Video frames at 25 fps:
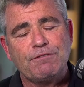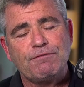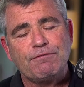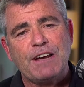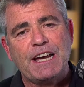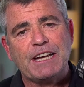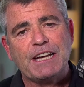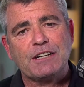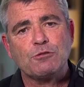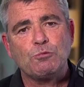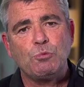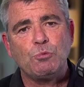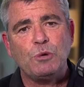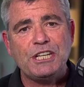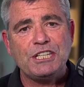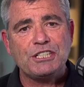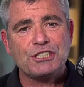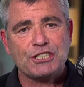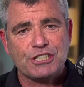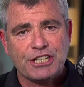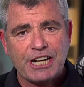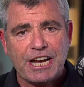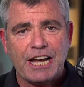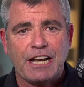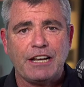fact, we
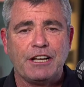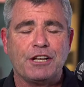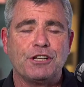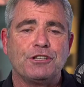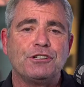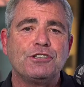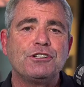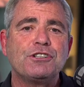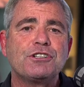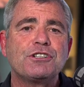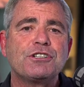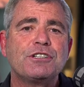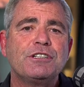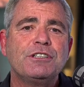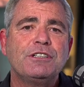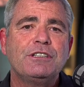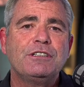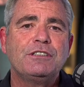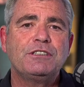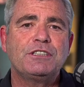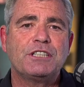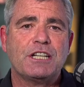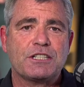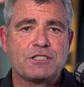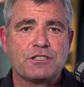challenge
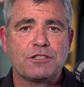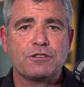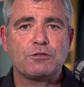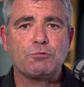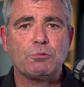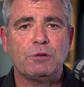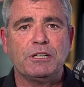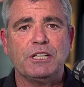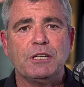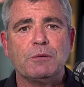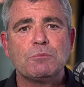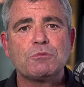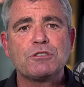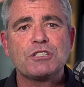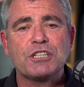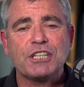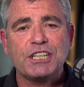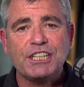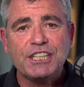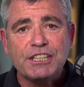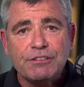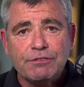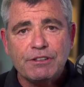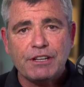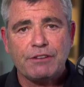Justice Williams to
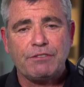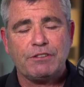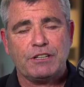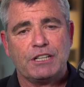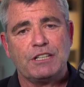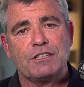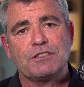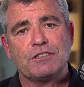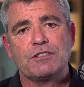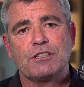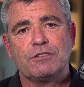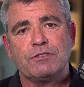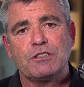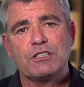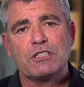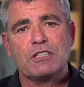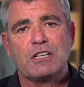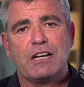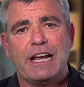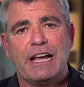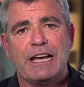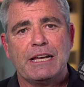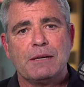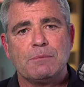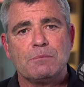give evidence of his
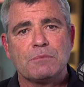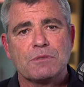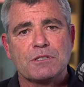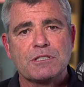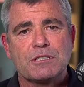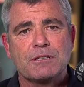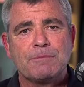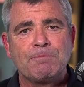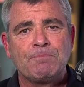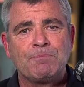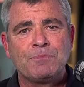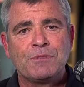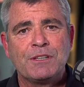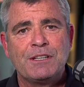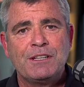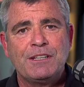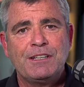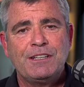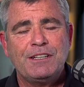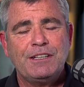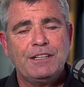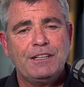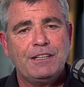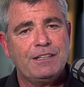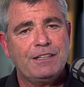claims.
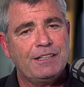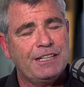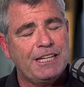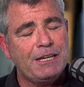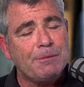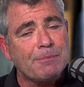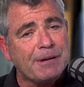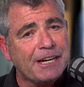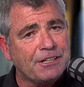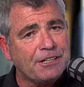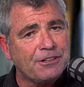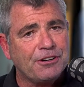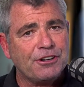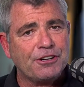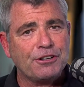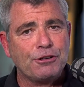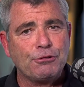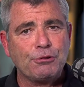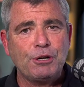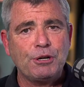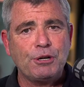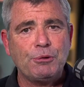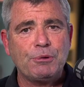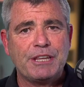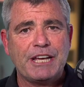He may not
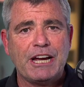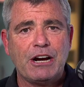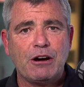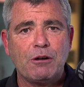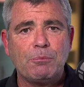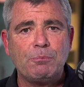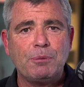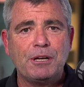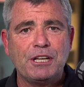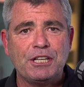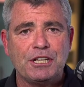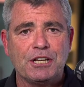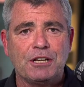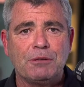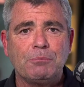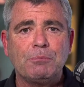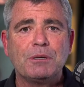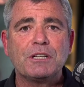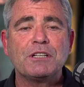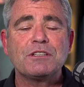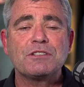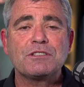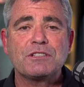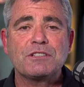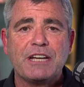agree with our opinion,
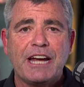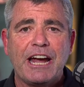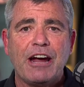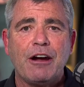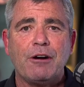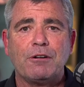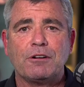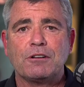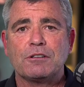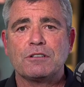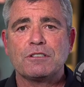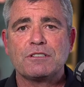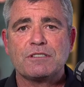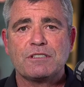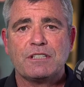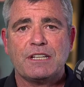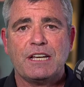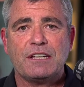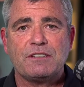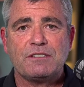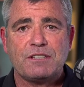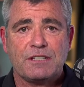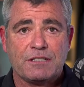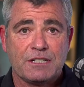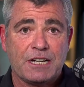but his character
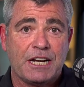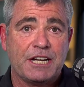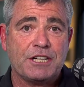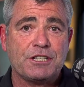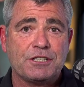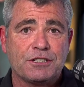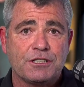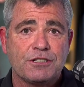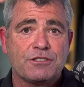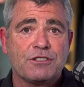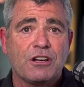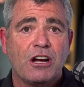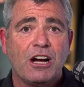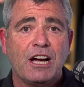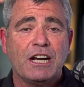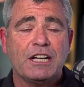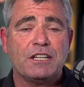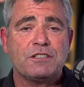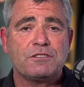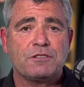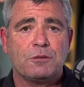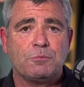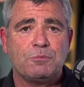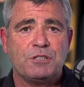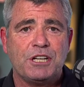assassination is
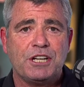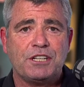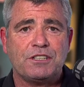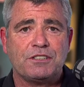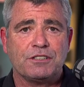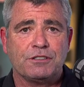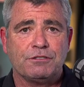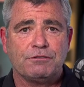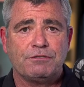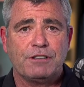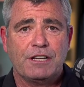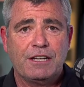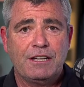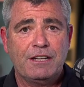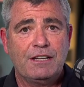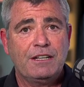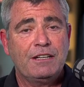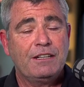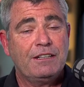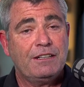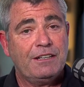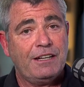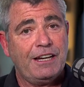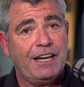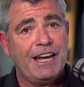highly subjective
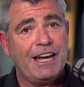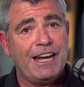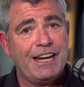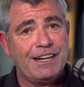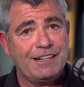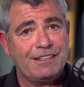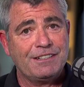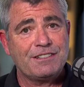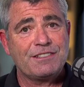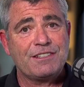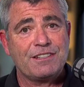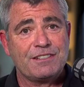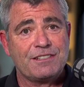and is